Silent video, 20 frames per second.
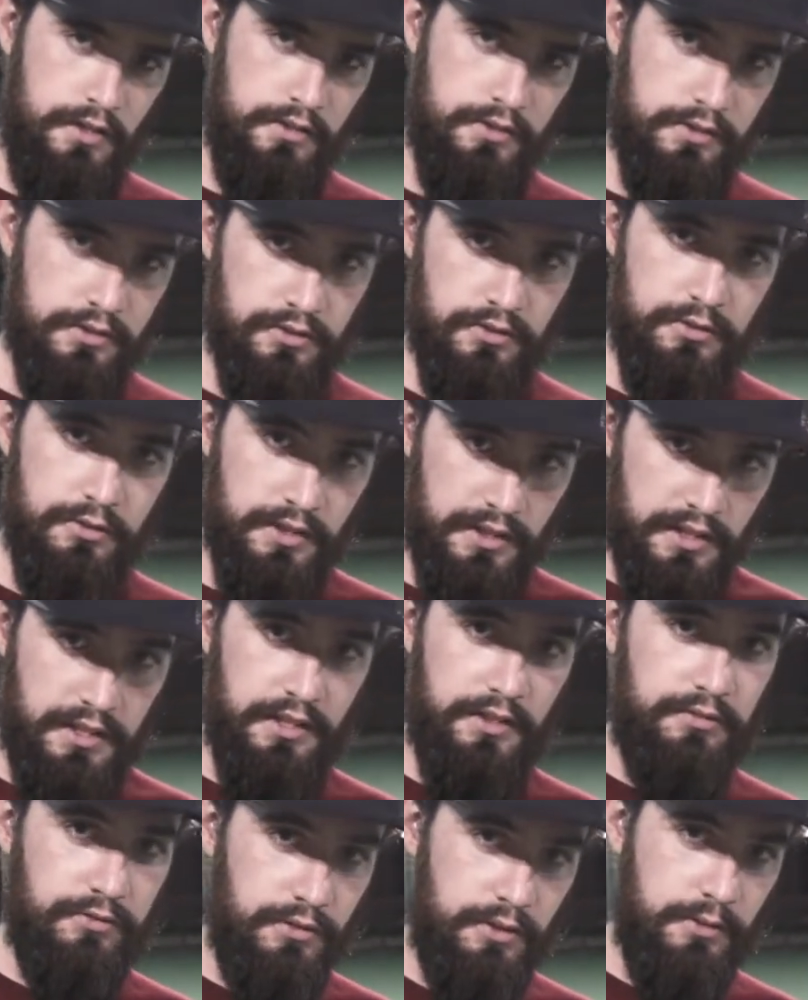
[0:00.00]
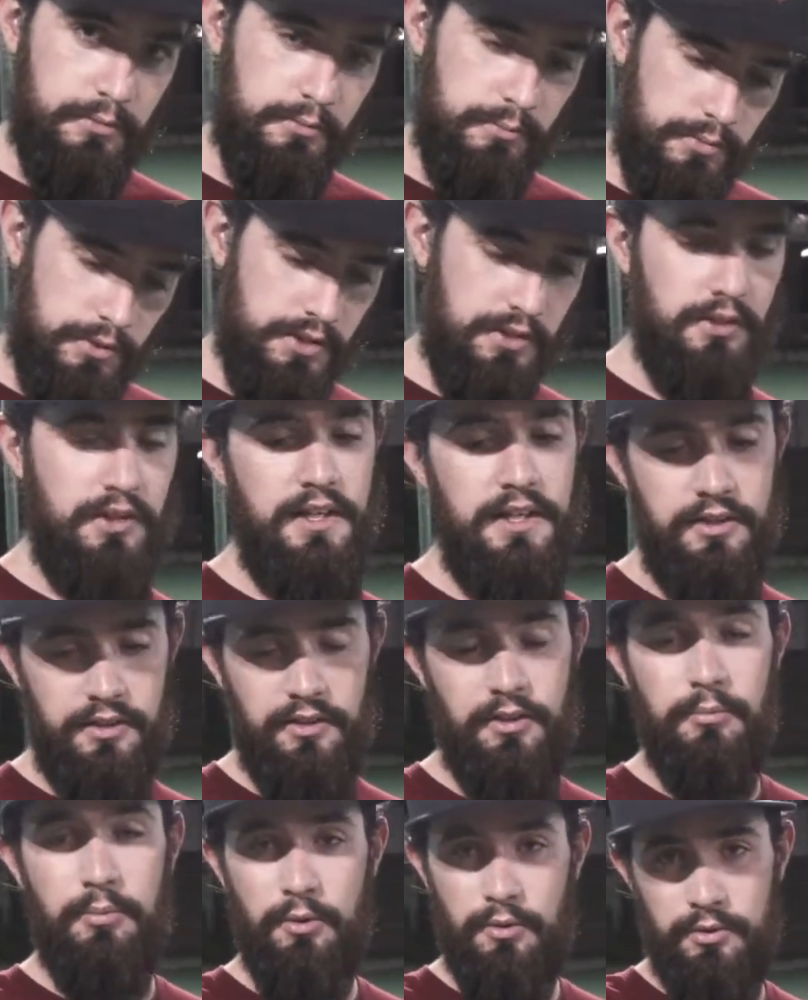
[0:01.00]
So you All do right. a kickflip, but you land on
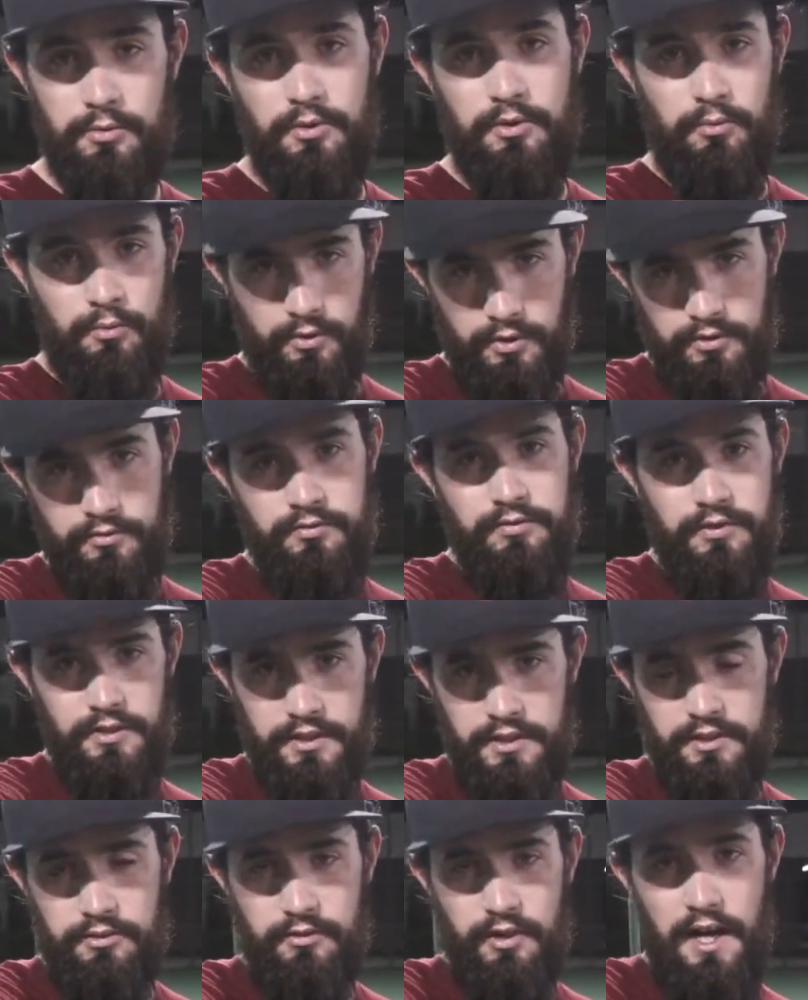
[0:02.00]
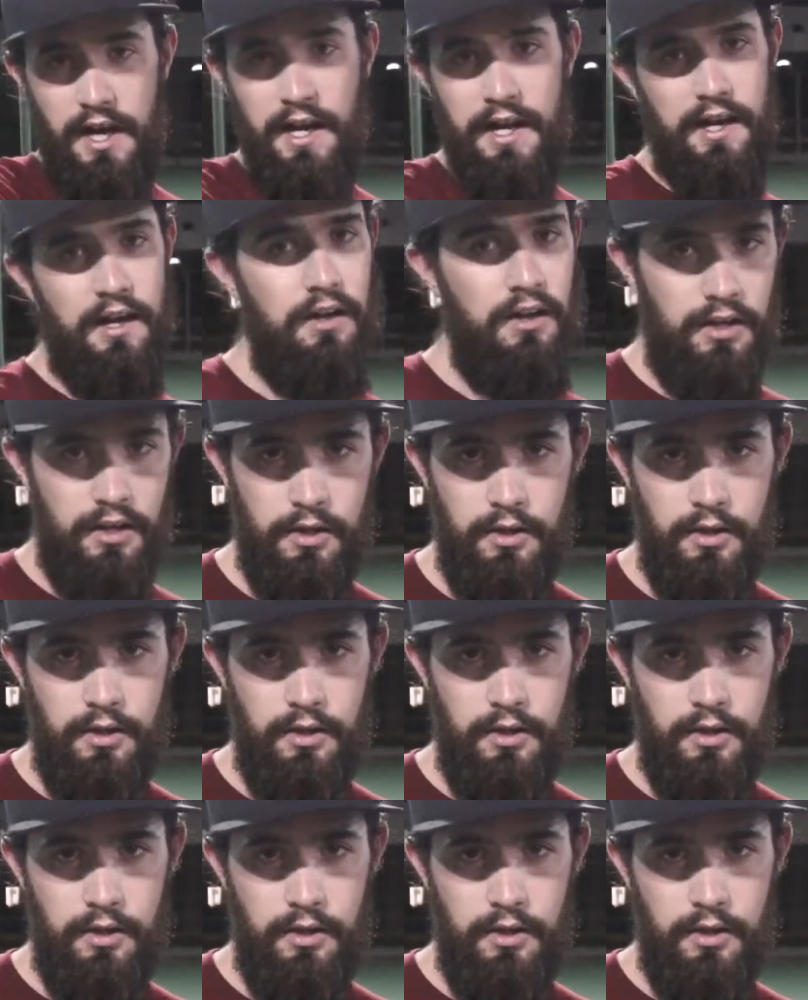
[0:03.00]
the board with one foot and ride out.